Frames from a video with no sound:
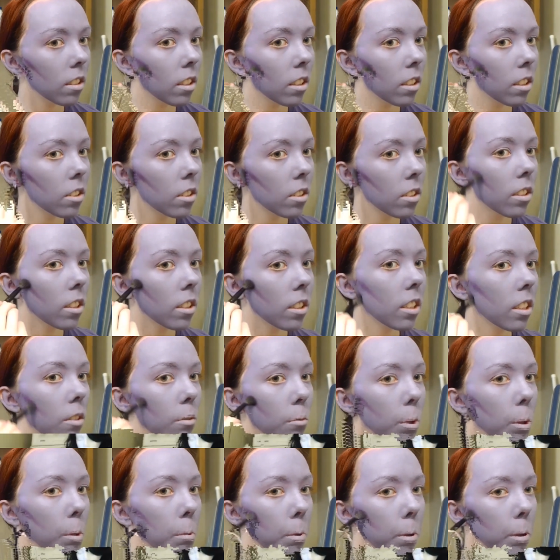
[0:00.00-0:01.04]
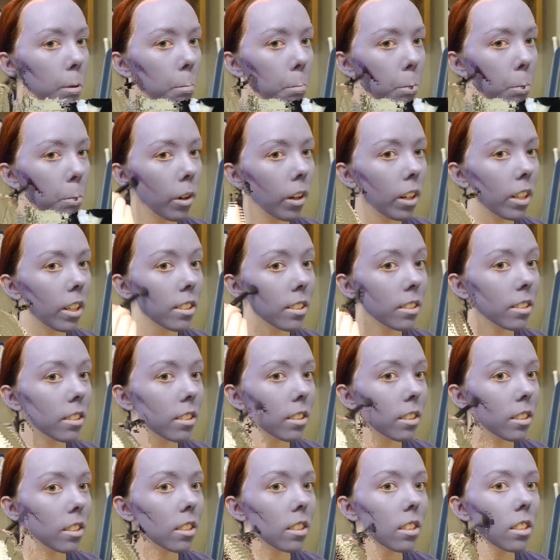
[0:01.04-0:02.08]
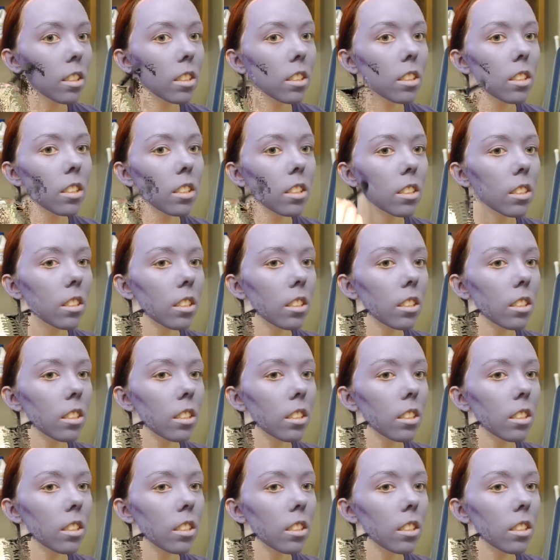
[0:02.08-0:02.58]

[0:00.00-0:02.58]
contour like you would with bronzer.